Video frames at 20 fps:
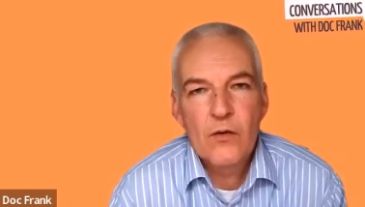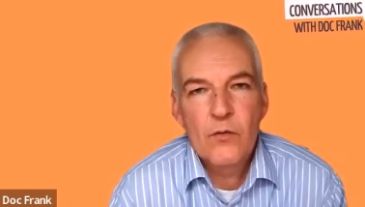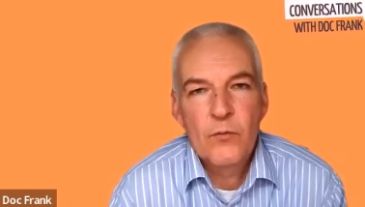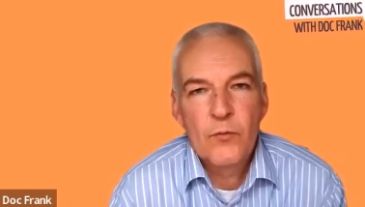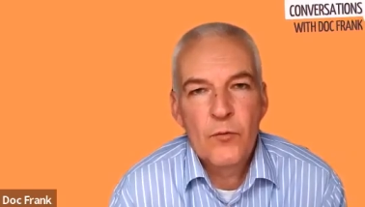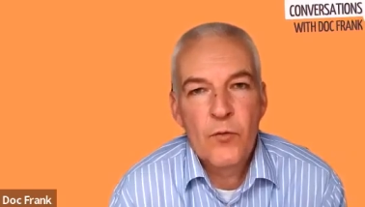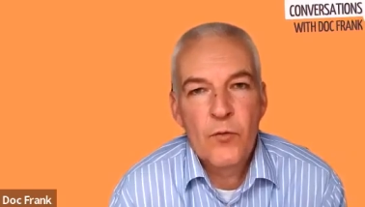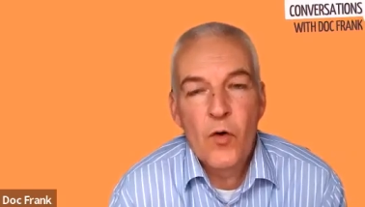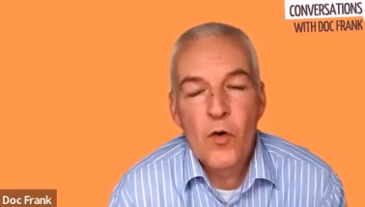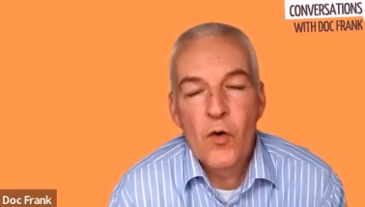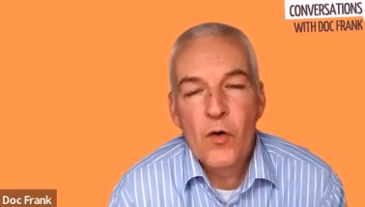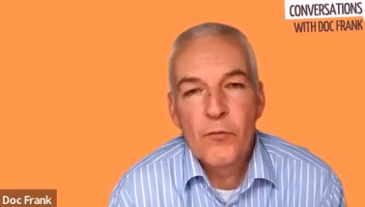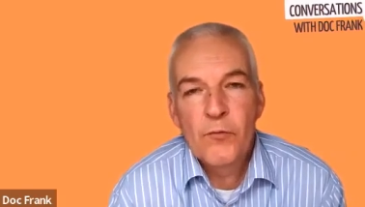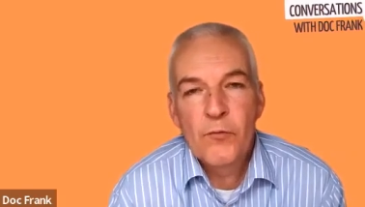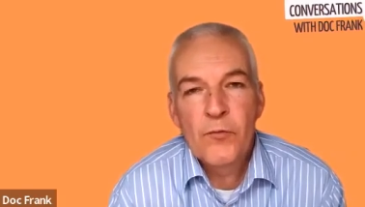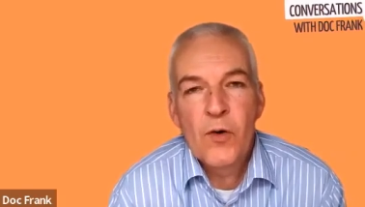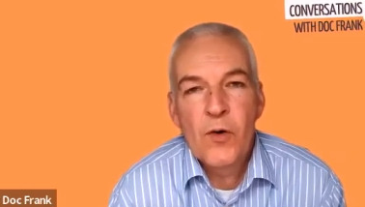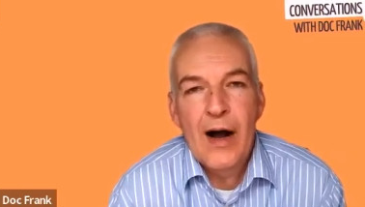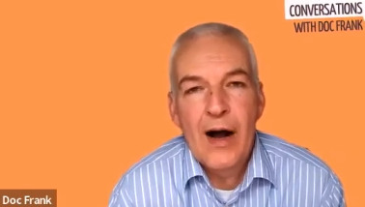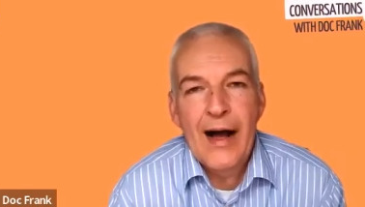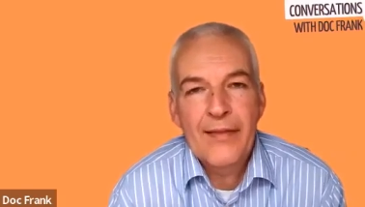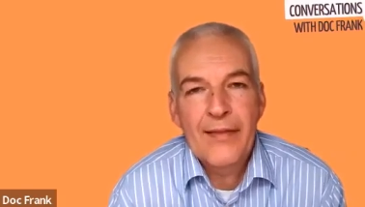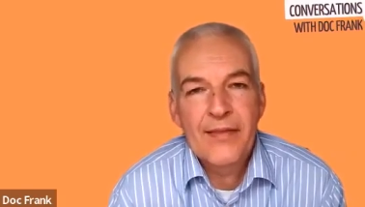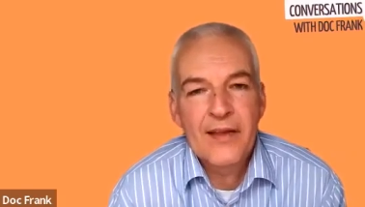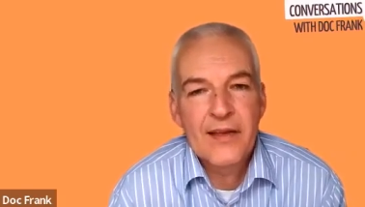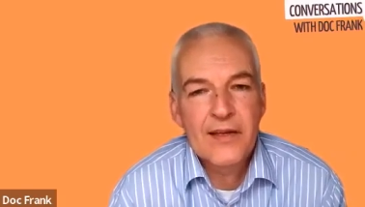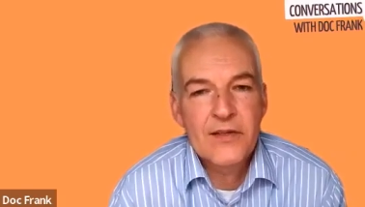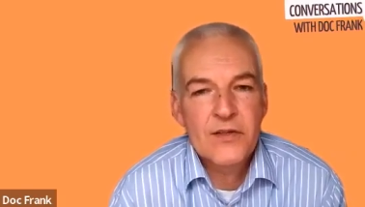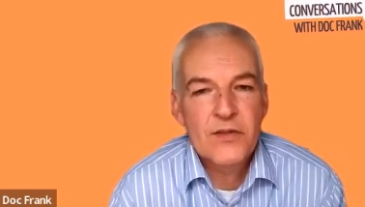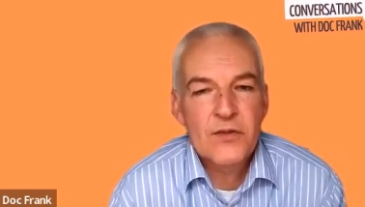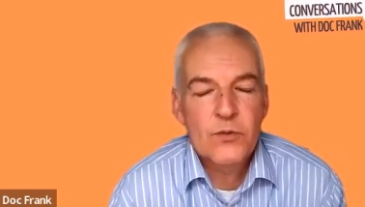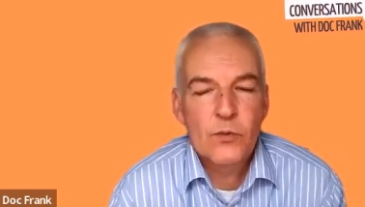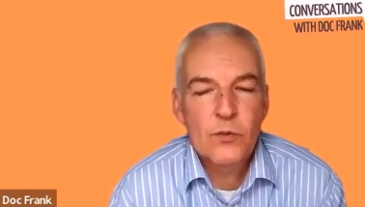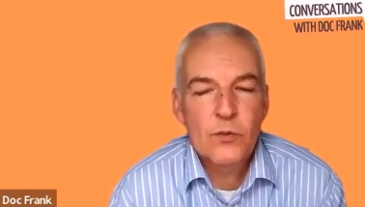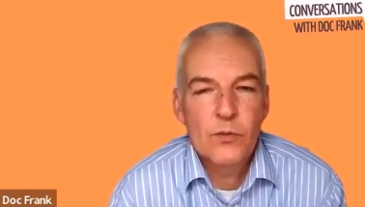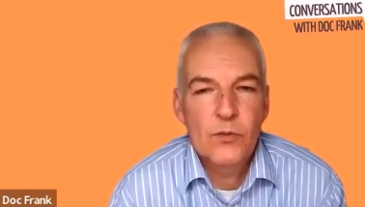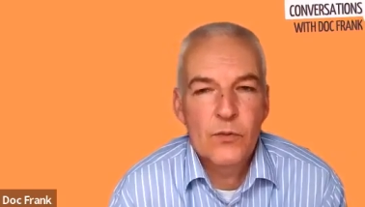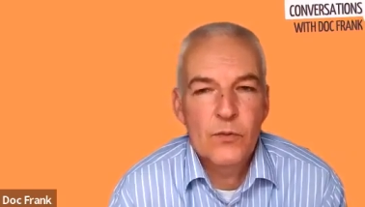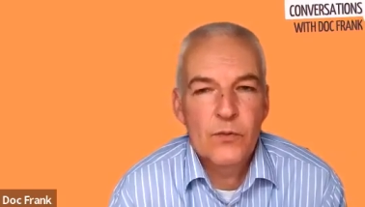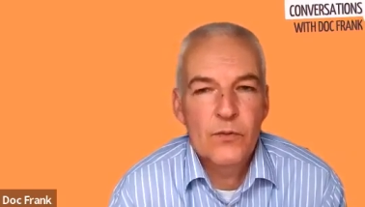for others
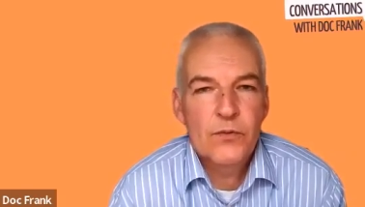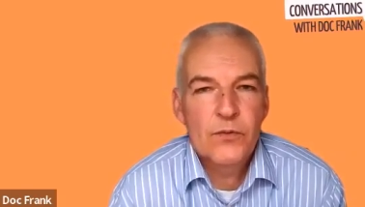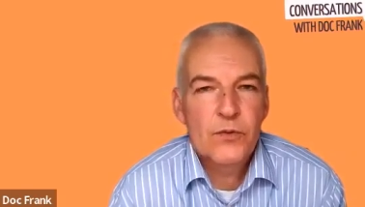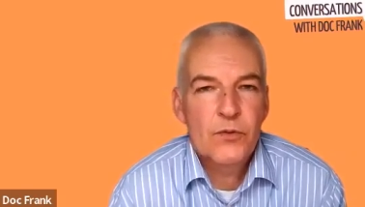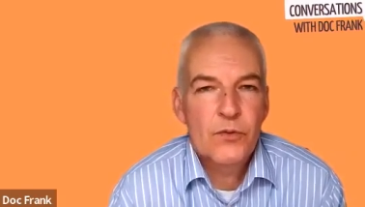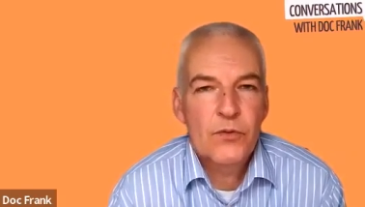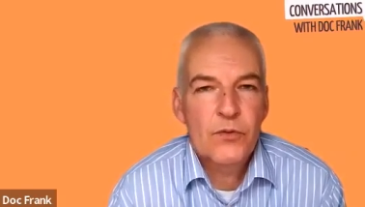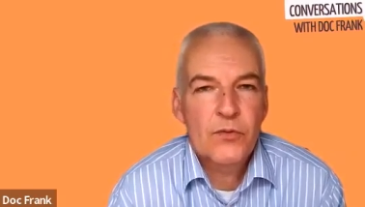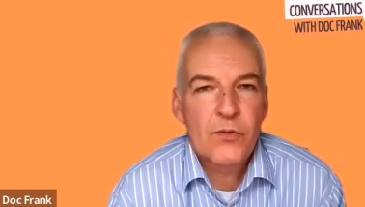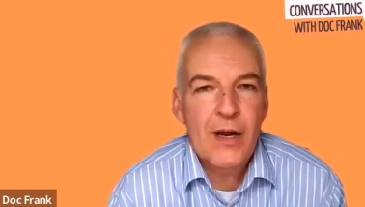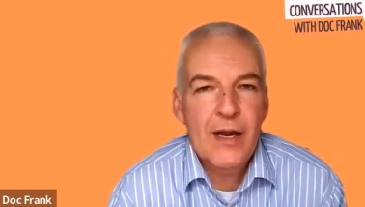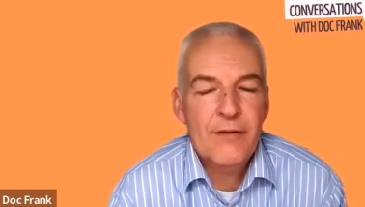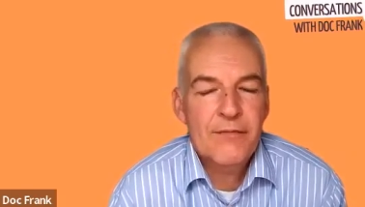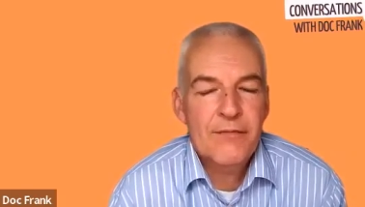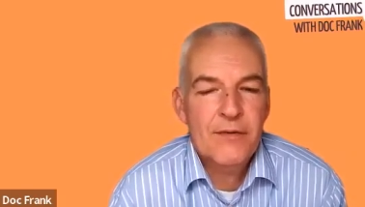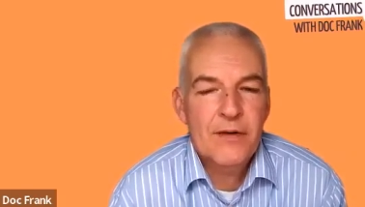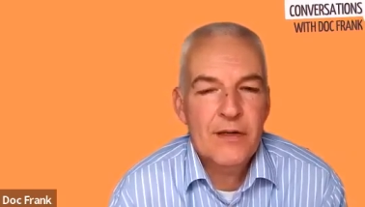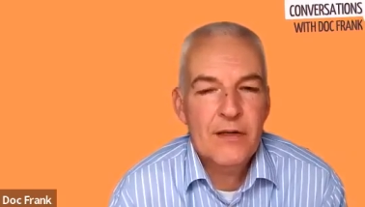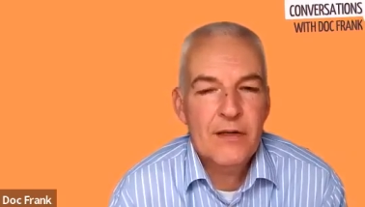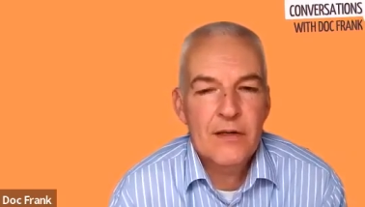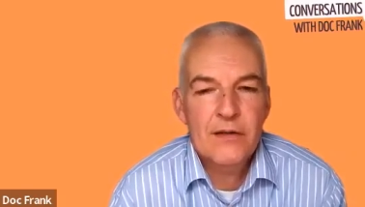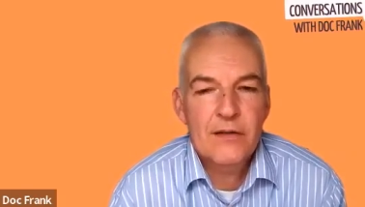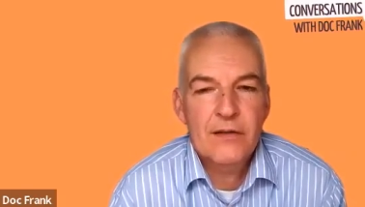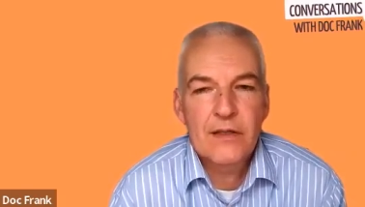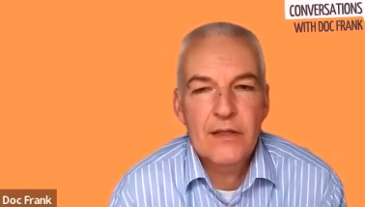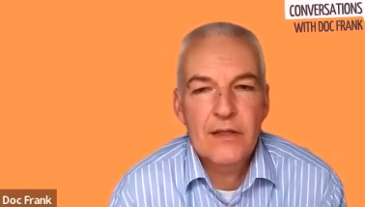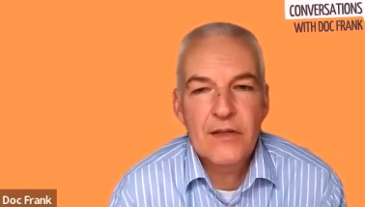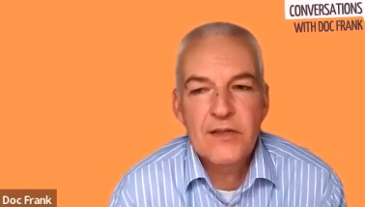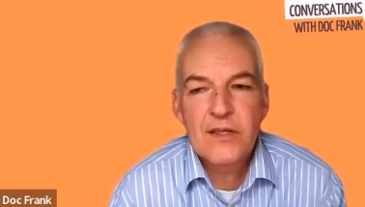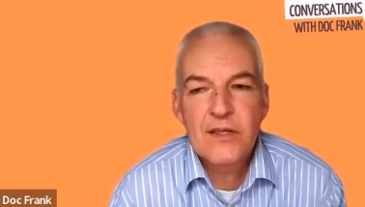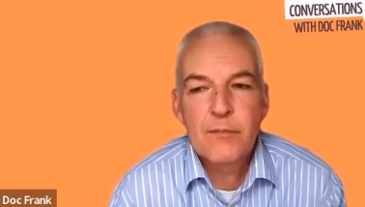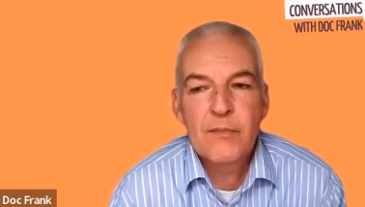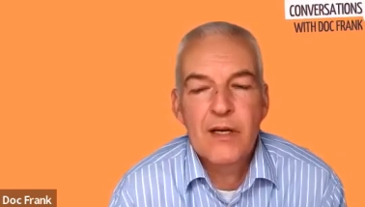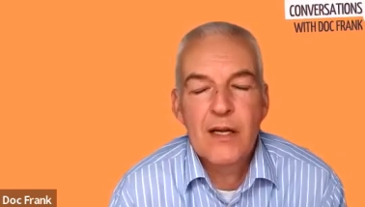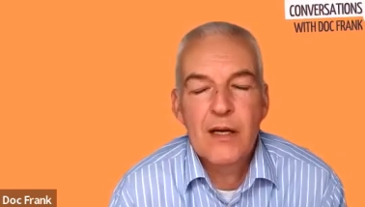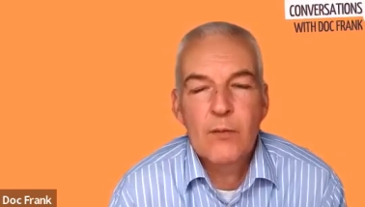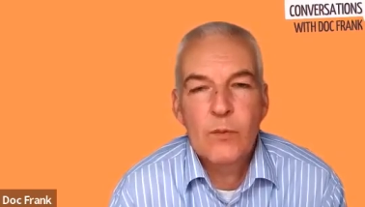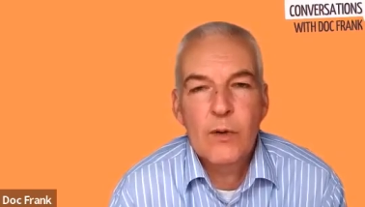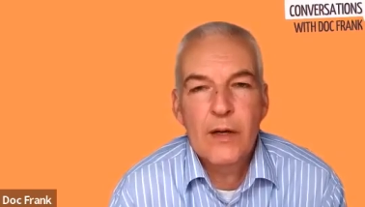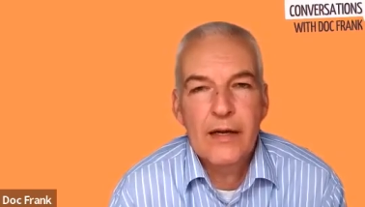to thrive in a
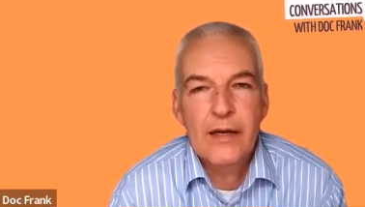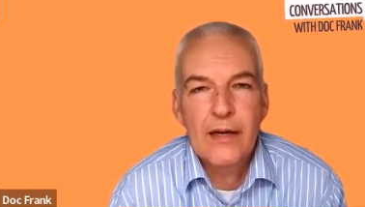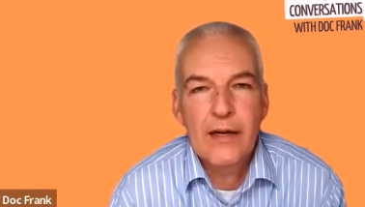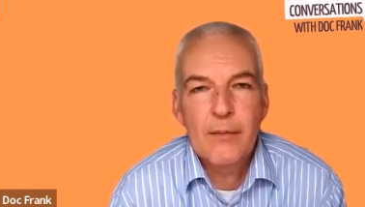similar way.